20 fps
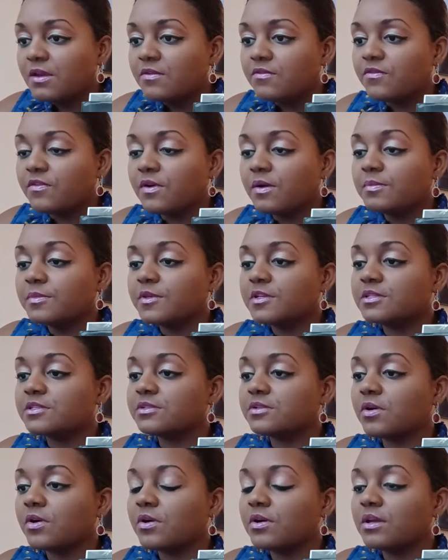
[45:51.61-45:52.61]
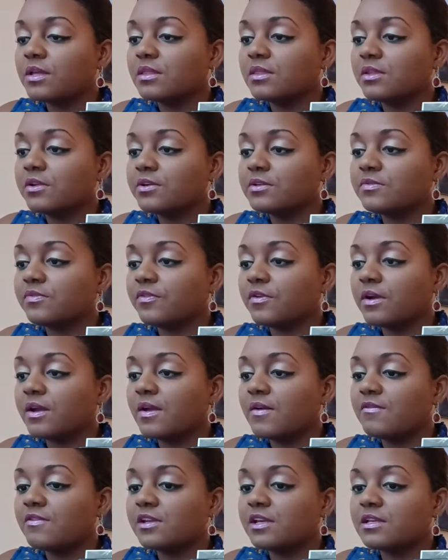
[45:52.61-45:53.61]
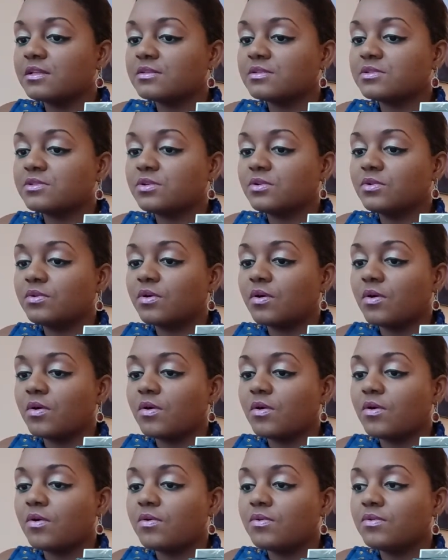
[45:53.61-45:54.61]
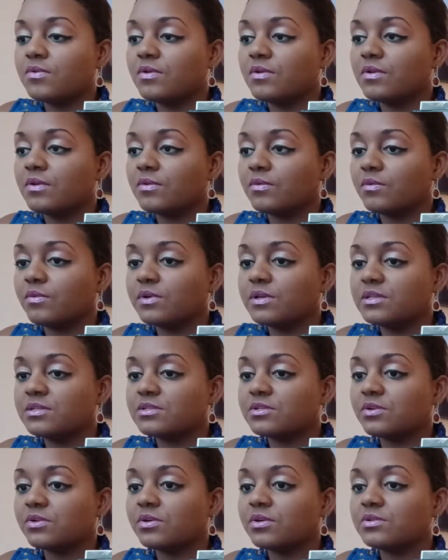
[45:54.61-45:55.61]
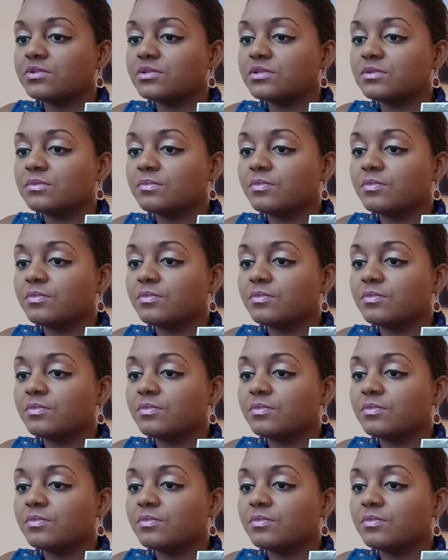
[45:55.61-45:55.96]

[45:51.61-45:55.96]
from the start and looks for evidence to call research,